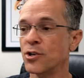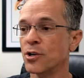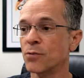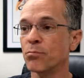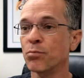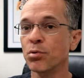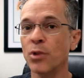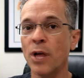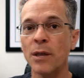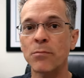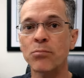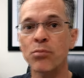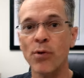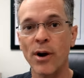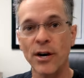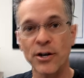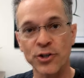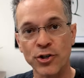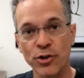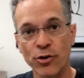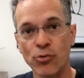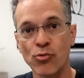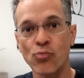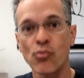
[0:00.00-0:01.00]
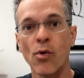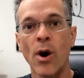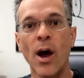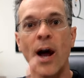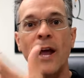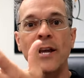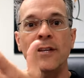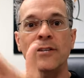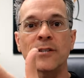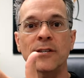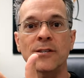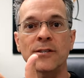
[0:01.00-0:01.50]
Your blood pressure
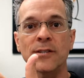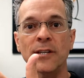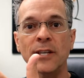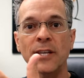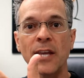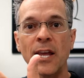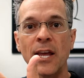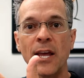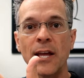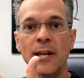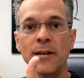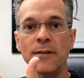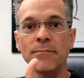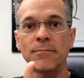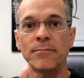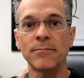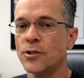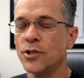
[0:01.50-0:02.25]
rises again.